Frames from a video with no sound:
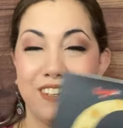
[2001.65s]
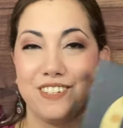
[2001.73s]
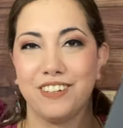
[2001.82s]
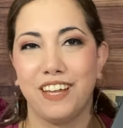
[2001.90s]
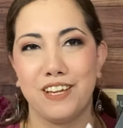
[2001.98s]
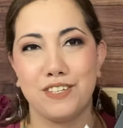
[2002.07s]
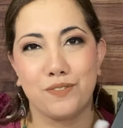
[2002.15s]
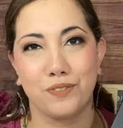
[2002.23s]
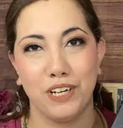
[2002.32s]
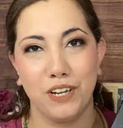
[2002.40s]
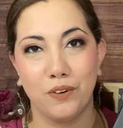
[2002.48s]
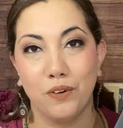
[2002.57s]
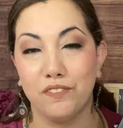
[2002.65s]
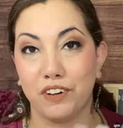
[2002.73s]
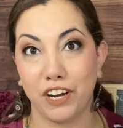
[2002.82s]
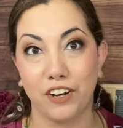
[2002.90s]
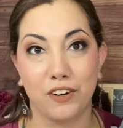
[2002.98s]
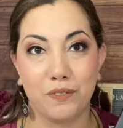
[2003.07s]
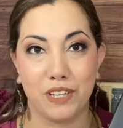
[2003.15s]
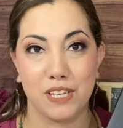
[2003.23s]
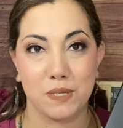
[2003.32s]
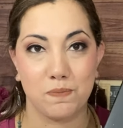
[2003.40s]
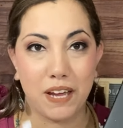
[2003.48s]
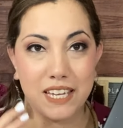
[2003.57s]
So that is really cool. Very good with the
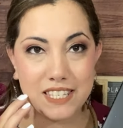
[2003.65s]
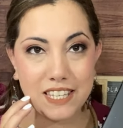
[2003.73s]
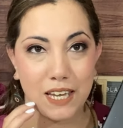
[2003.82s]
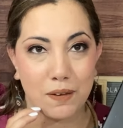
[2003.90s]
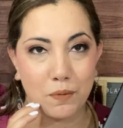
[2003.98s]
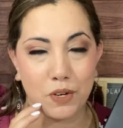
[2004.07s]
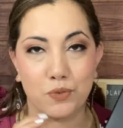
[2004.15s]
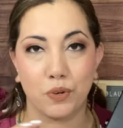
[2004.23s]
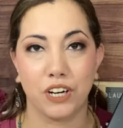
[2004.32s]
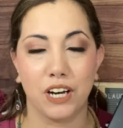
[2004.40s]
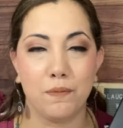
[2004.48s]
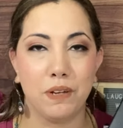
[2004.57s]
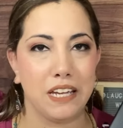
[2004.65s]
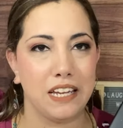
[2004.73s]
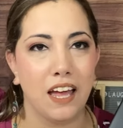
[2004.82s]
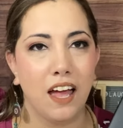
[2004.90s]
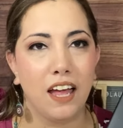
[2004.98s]
space theme, which we're going to be